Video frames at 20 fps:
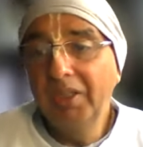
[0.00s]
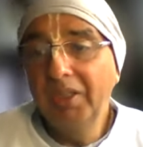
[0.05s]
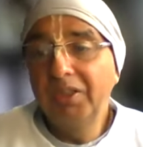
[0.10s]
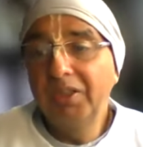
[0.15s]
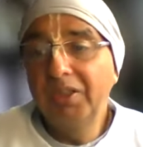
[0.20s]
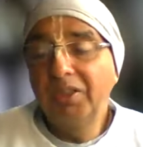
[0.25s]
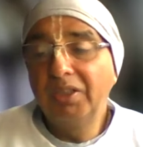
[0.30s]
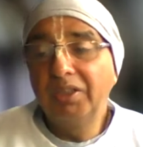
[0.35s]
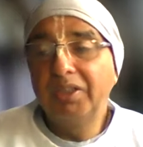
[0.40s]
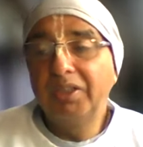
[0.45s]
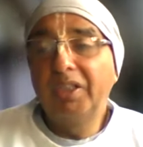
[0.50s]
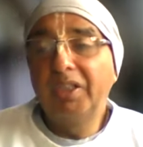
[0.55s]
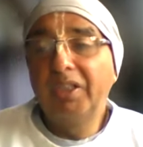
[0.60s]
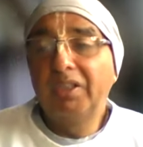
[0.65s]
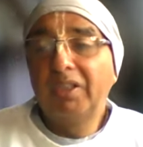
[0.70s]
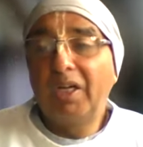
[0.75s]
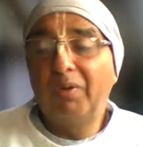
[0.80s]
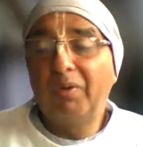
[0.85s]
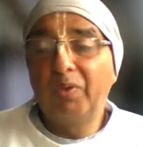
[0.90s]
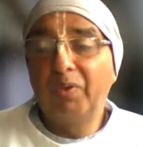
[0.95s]
It's just
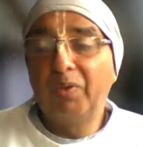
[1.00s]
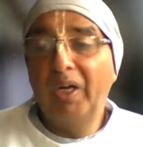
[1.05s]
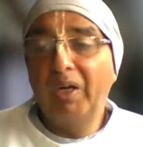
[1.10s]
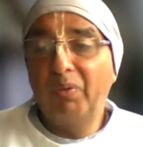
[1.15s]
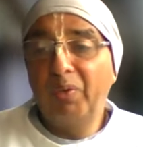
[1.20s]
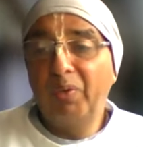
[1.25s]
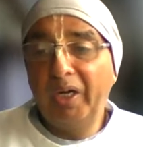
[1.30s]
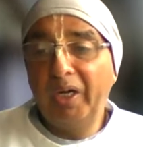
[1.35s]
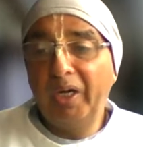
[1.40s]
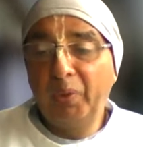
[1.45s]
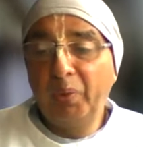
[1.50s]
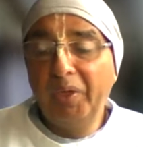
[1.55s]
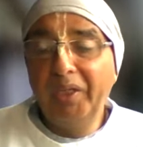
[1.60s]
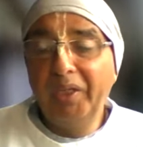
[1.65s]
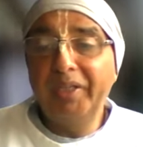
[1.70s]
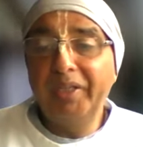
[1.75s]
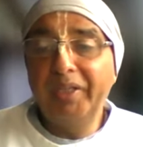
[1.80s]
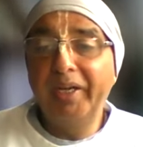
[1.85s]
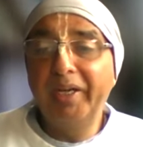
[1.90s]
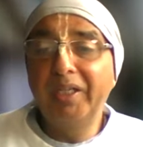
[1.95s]
saying that we are we are
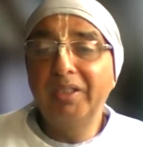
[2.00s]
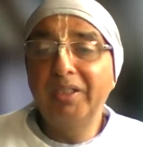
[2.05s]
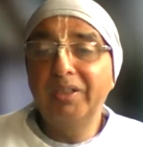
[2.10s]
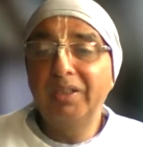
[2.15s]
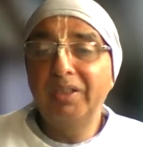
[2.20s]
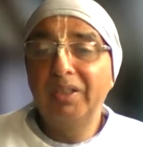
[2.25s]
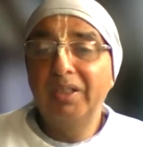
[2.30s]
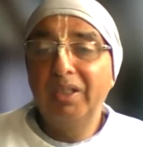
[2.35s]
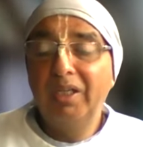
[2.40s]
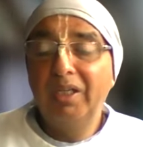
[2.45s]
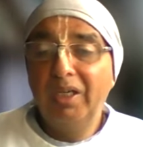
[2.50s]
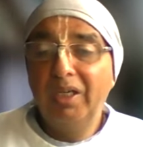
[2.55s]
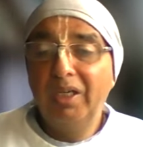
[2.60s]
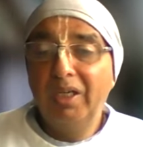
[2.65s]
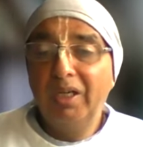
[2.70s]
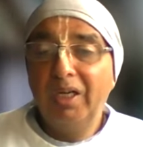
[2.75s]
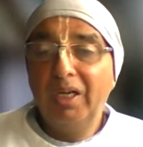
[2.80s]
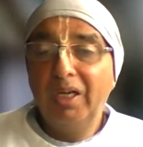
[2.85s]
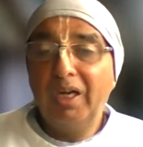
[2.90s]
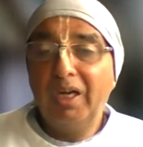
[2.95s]
doing things,
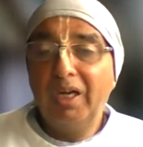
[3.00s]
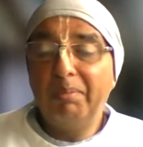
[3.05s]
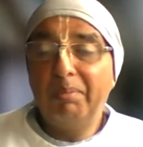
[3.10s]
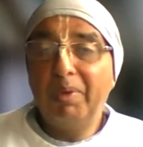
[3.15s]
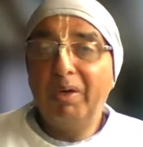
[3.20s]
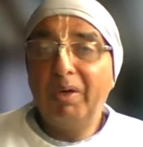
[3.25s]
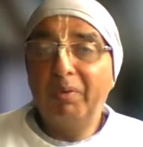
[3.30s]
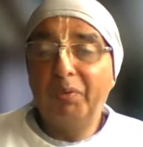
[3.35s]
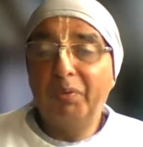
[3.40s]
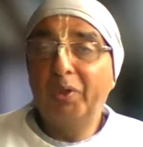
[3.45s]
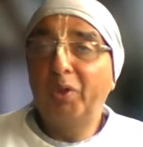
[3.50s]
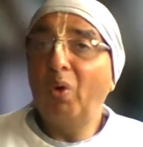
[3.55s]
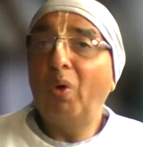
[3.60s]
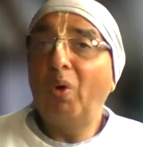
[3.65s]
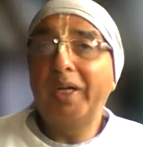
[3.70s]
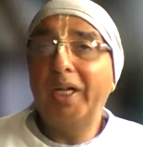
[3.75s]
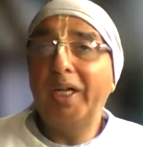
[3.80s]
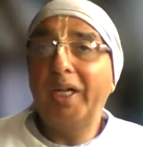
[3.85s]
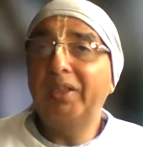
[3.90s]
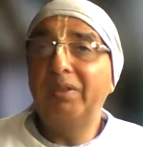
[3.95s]
but we
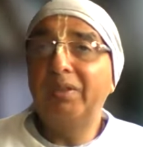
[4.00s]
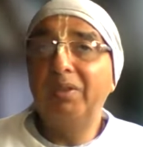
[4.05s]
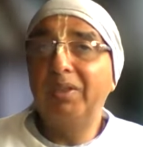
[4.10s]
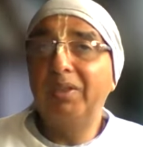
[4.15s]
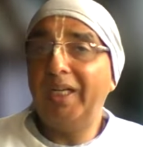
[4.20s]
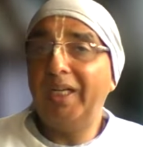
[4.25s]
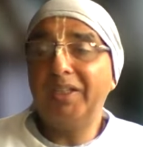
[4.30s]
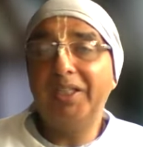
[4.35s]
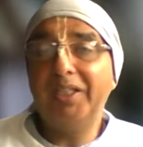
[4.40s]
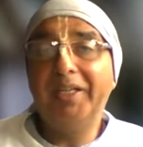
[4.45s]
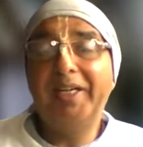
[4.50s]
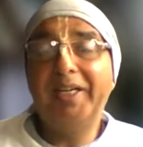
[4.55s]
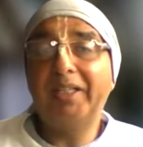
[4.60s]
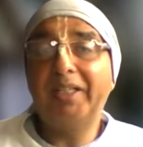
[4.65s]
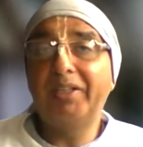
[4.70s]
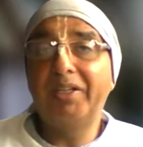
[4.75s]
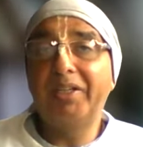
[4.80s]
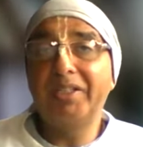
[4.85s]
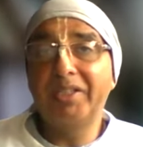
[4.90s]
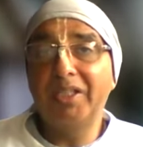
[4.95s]
don't get necessarily
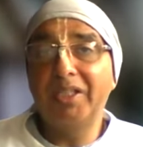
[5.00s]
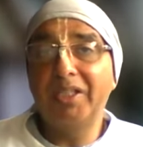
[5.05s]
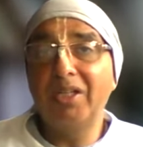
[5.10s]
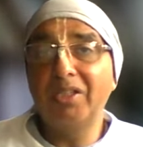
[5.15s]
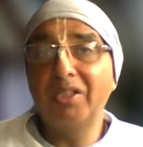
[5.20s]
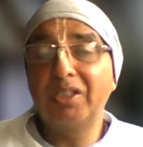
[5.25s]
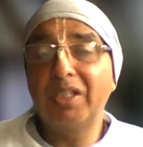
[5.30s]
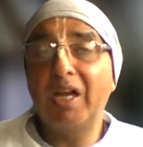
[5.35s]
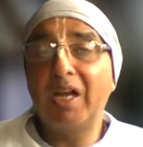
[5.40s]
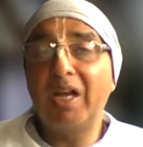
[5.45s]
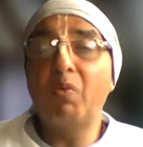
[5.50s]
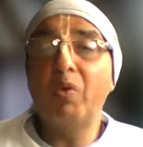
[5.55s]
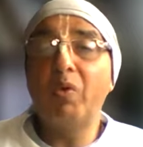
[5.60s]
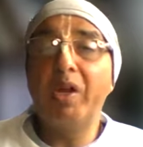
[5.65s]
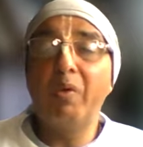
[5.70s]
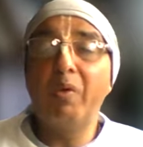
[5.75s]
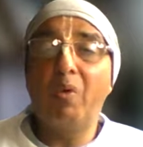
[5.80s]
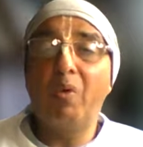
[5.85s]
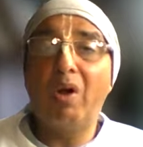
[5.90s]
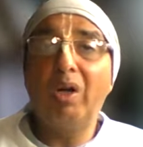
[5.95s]
get the results that
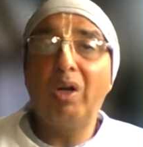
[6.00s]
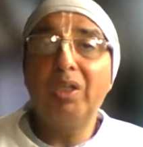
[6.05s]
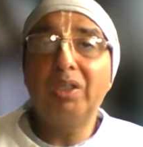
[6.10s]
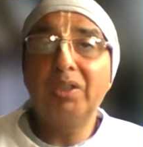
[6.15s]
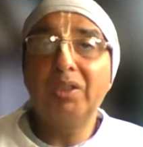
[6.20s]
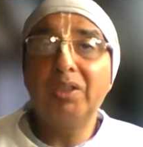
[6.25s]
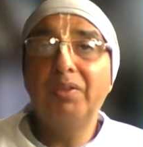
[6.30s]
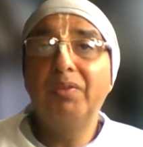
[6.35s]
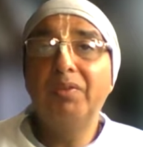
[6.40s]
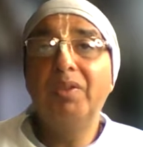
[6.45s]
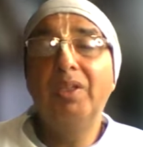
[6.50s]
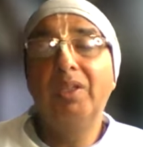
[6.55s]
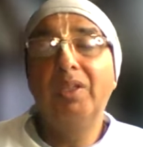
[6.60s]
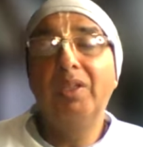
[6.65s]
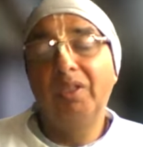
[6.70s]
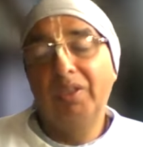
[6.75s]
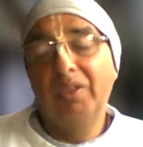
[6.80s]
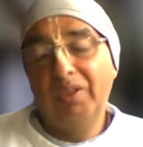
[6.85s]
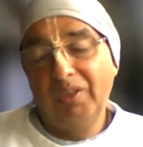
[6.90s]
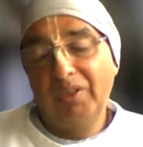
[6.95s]
we want.
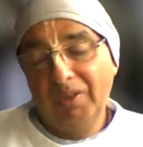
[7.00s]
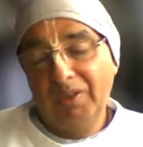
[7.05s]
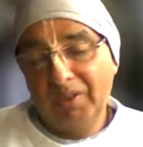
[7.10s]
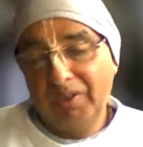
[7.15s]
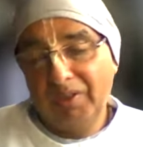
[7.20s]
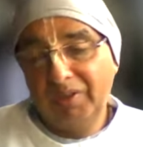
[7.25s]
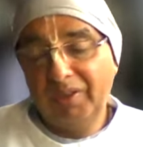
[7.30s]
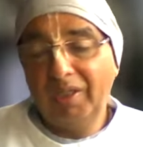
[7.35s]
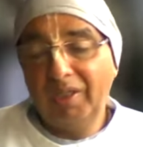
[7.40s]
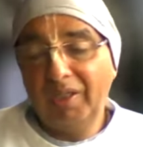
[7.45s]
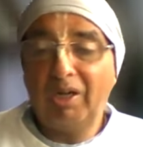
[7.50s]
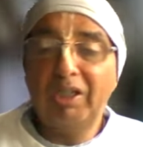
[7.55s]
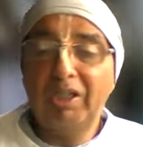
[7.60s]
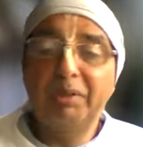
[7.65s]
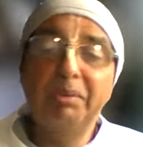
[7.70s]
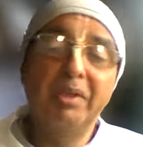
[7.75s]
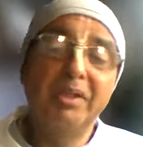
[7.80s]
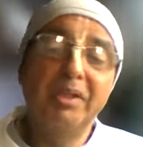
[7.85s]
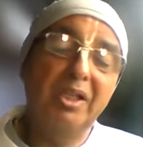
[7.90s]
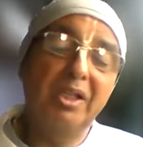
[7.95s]
The
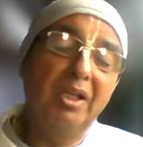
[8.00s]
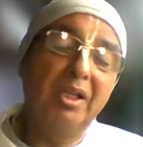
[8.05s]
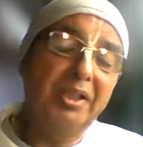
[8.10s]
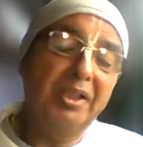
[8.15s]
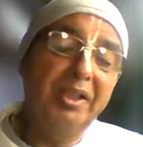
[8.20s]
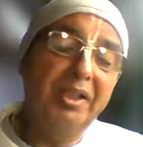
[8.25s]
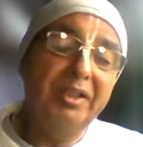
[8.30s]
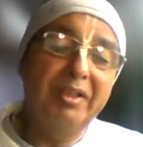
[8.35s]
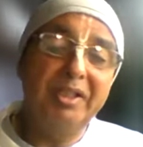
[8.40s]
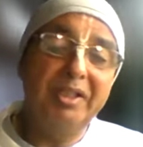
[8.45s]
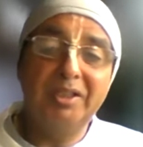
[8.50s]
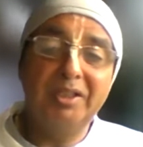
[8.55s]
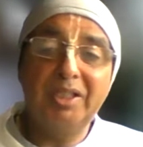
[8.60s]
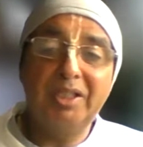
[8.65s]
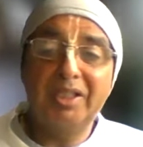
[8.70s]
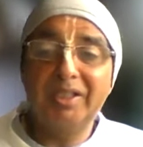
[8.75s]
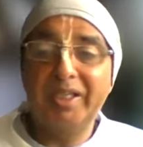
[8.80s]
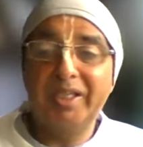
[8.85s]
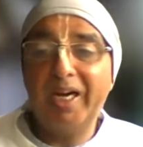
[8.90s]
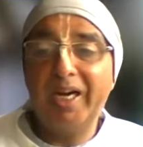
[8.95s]
ultimate result in
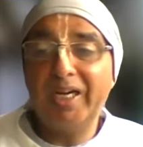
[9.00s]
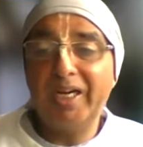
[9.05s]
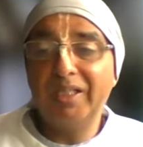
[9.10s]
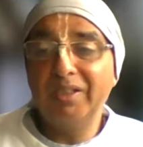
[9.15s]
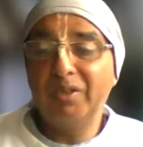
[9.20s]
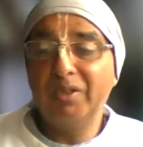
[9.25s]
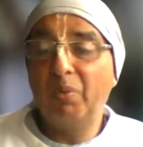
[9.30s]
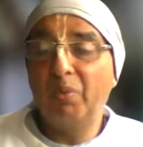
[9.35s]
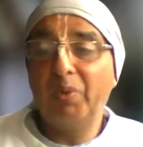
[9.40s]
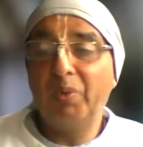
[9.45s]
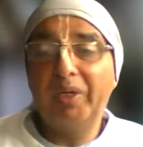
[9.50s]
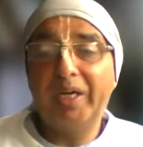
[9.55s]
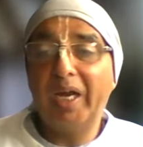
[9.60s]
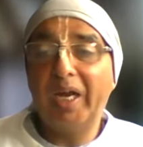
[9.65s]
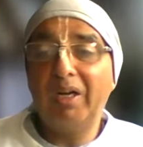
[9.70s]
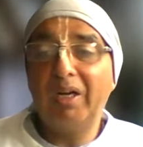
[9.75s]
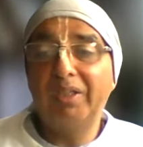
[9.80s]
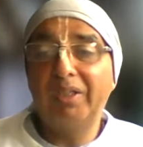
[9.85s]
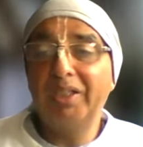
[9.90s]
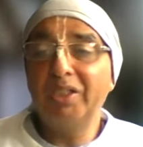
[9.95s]
Krishna's hands, So we
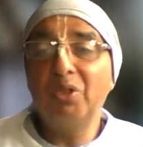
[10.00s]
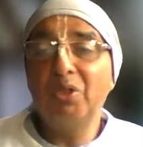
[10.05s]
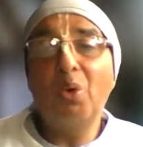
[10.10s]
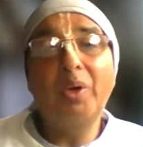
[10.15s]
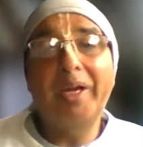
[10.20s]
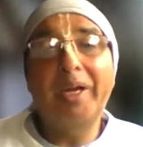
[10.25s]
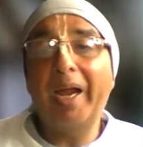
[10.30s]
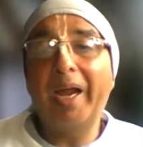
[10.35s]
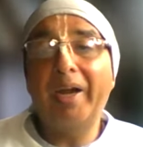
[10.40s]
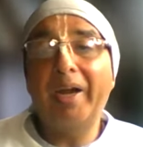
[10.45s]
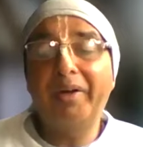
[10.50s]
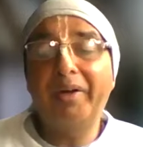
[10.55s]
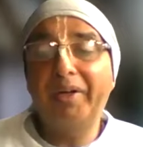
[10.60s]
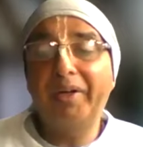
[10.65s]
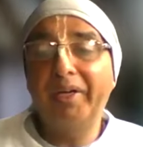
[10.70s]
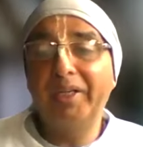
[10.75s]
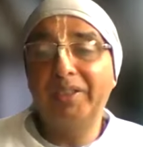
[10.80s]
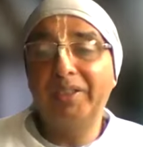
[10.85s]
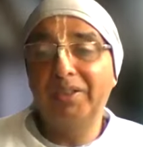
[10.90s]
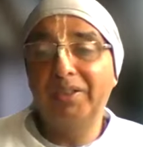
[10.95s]
cannot. There's no
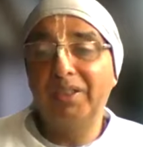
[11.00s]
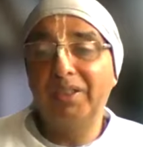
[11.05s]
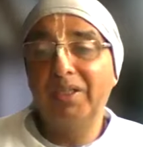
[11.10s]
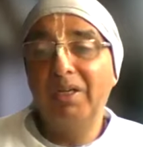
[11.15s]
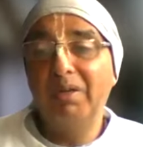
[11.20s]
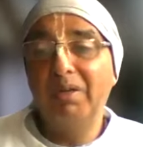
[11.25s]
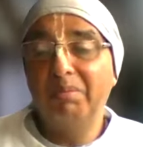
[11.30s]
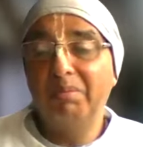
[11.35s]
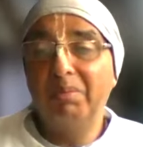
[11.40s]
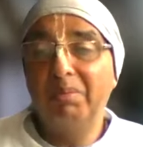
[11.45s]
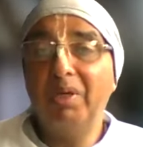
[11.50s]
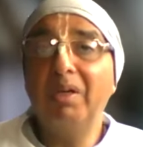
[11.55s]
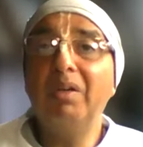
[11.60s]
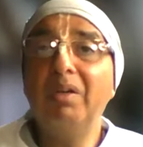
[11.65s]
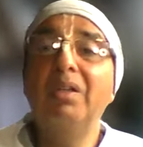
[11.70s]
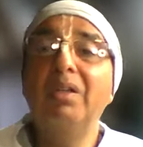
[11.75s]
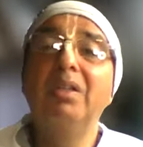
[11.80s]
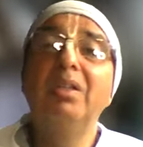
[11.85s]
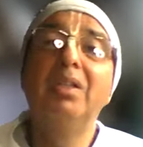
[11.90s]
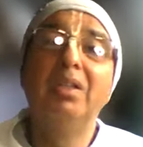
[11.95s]
guarantees,
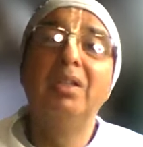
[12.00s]
but